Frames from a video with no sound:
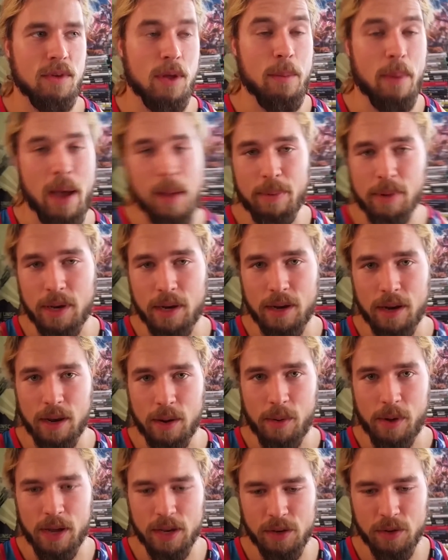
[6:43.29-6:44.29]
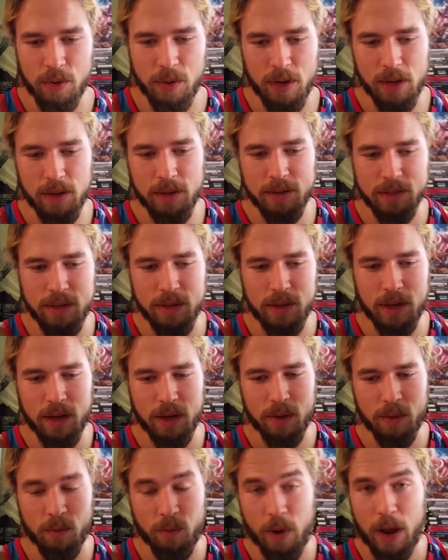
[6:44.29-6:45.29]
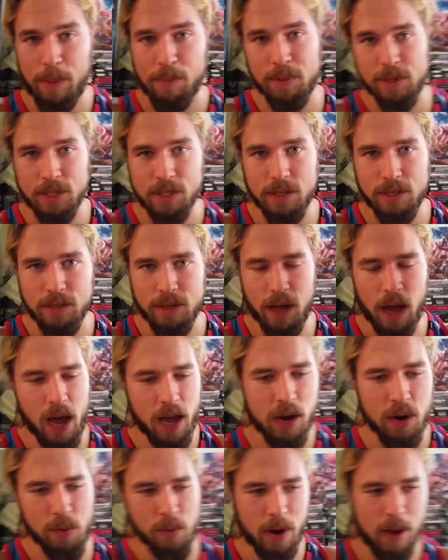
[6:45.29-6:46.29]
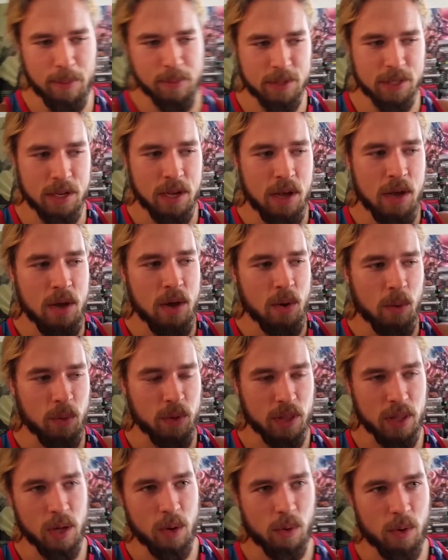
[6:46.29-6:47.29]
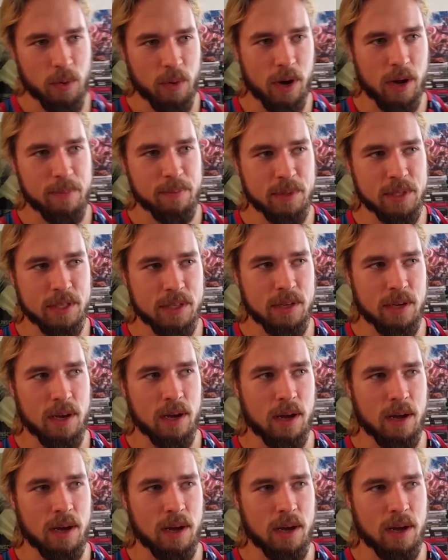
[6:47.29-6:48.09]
my opinion anyway, doing reps, higher reps with lower reps